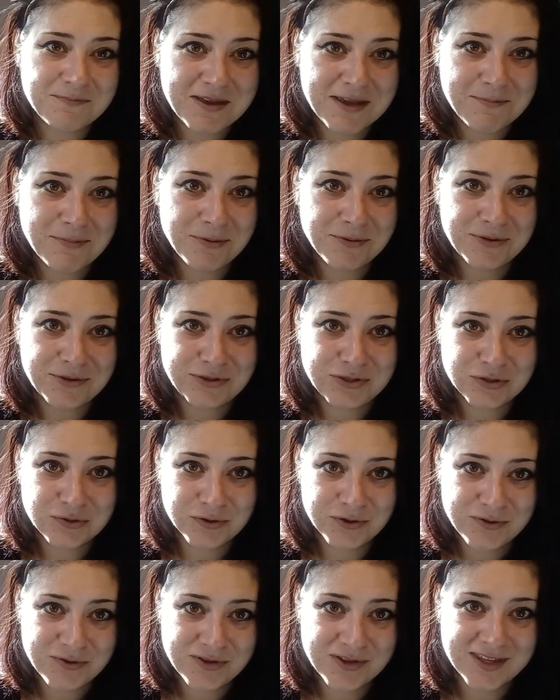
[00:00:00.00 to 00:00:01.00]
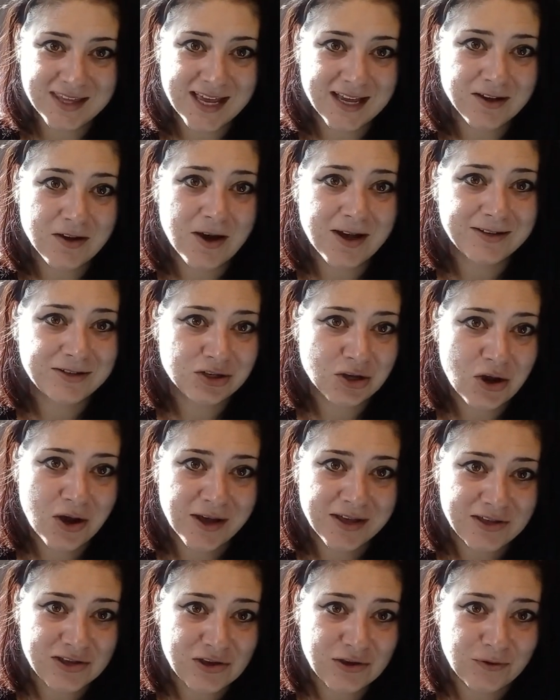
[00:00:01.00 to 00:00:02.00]
people the truth that God
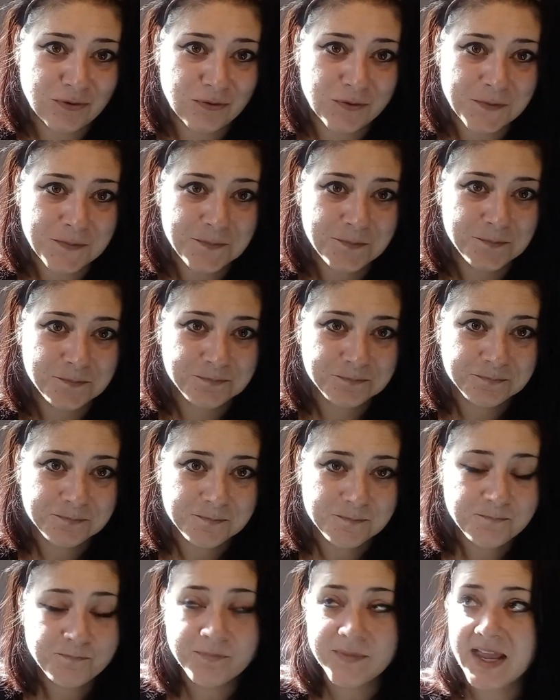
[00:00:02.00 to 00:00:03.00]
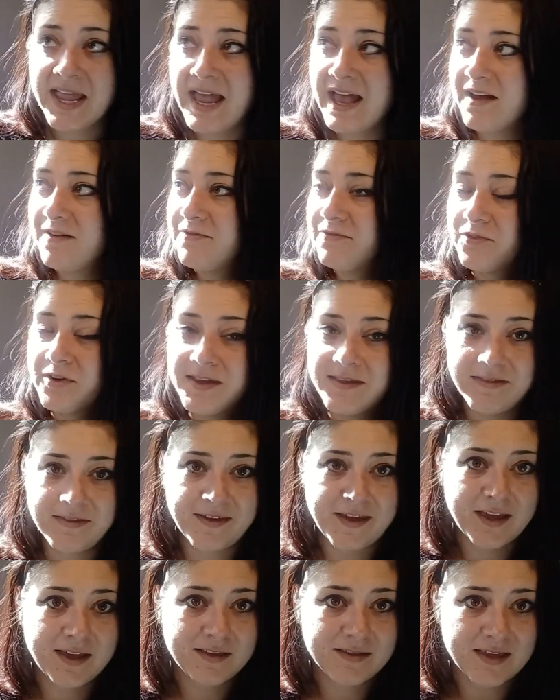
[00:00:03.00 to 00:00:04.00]
taught you.
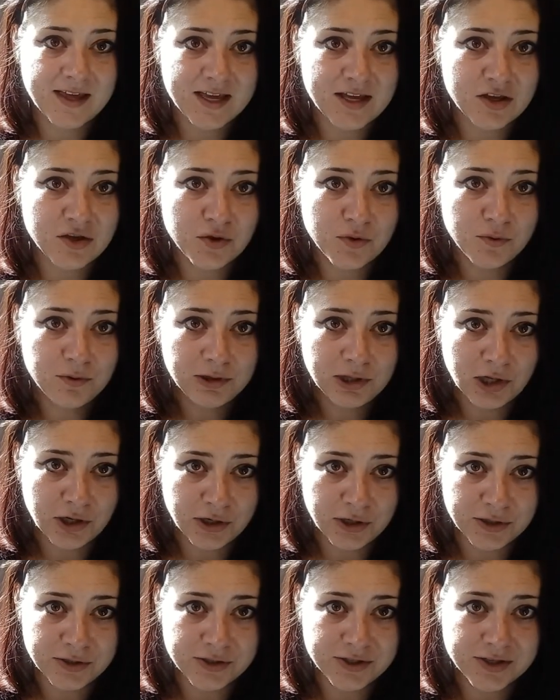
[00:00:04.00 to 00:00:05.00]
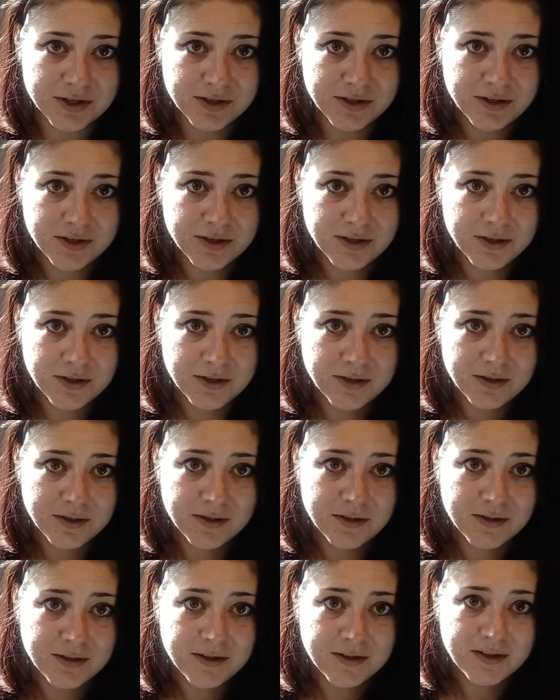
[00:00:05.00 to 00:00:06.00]
Everything that you learned
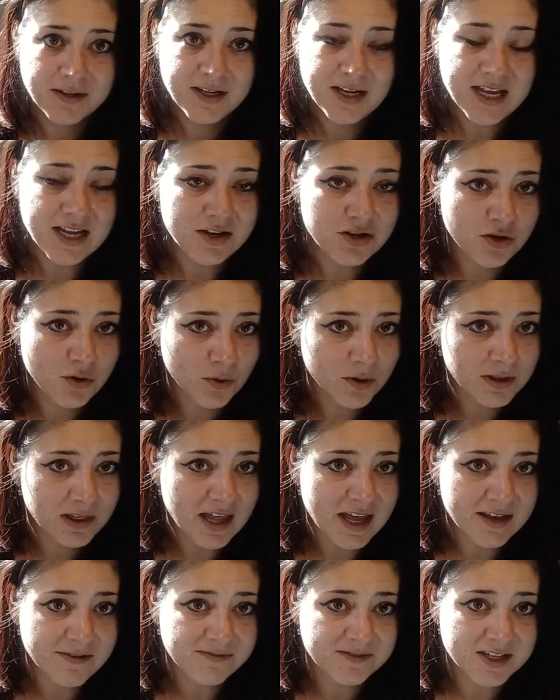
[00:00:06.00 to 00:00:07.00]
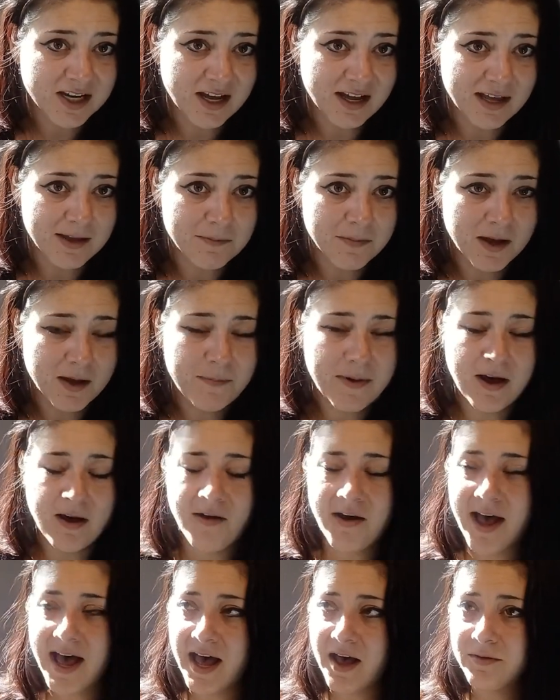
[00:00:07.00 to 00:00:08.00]
in your lifetime
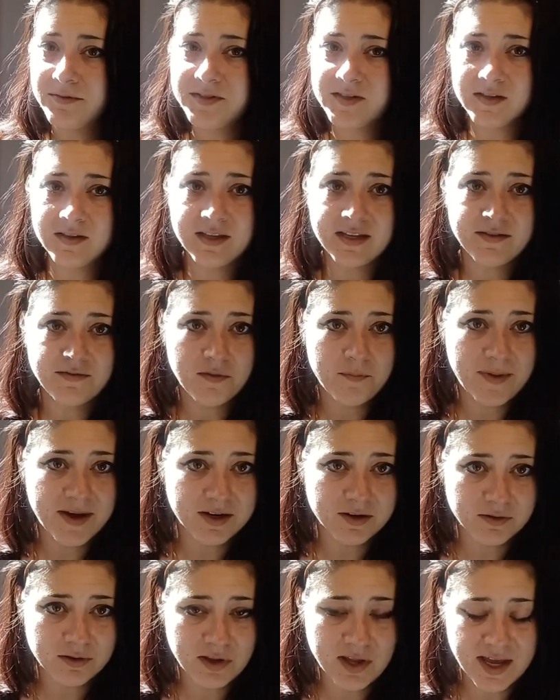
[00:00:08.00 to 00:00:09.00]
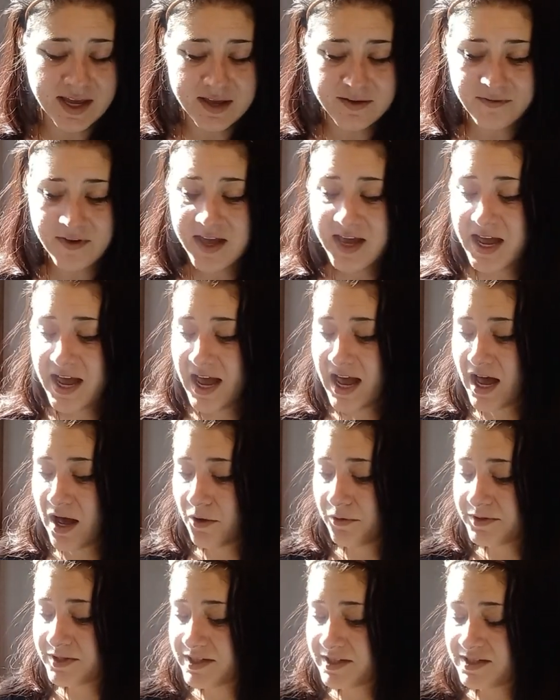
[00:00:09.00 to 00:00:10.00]
about how to live a better life,
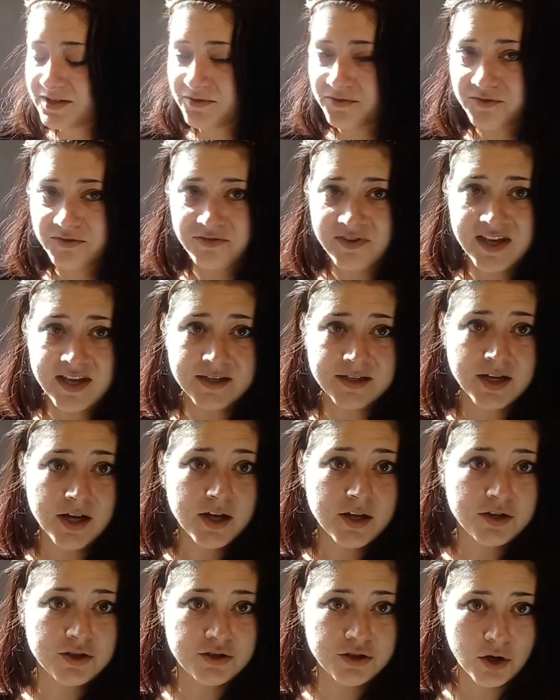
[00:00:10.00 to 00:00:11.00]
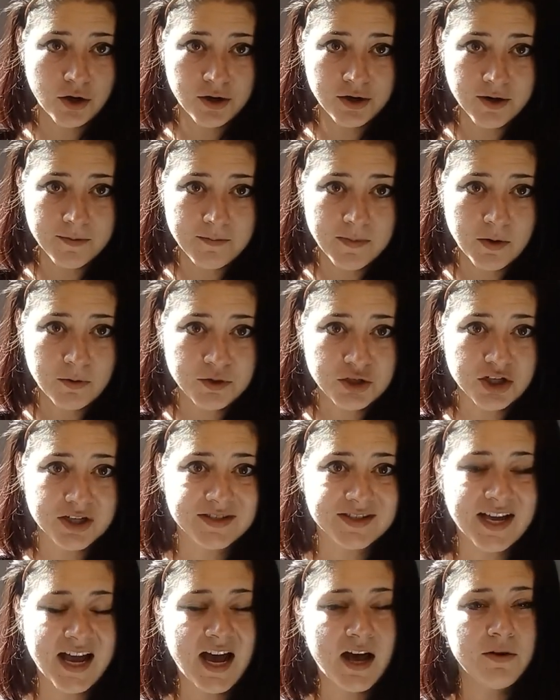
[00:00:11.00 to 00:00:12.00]
how to defeat dark
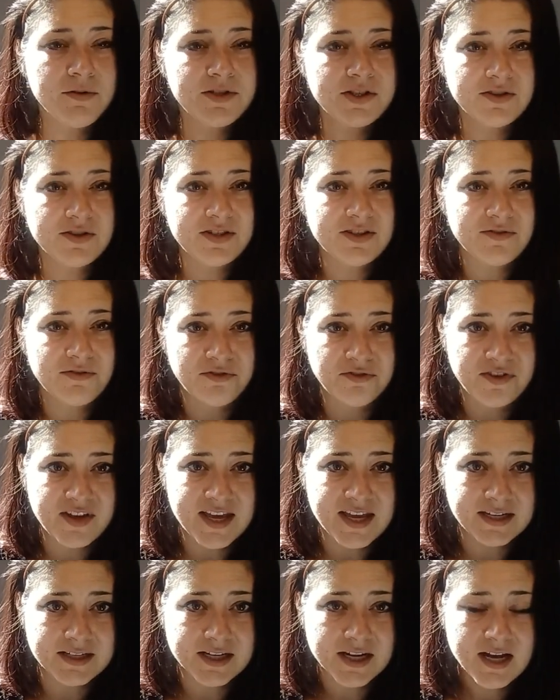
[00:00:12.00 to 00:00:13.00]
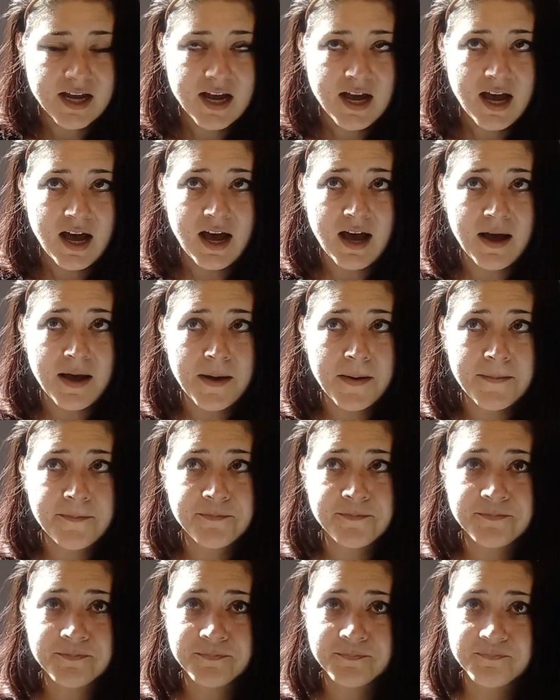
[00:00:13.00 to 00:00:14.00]
emotions, how to defeat um,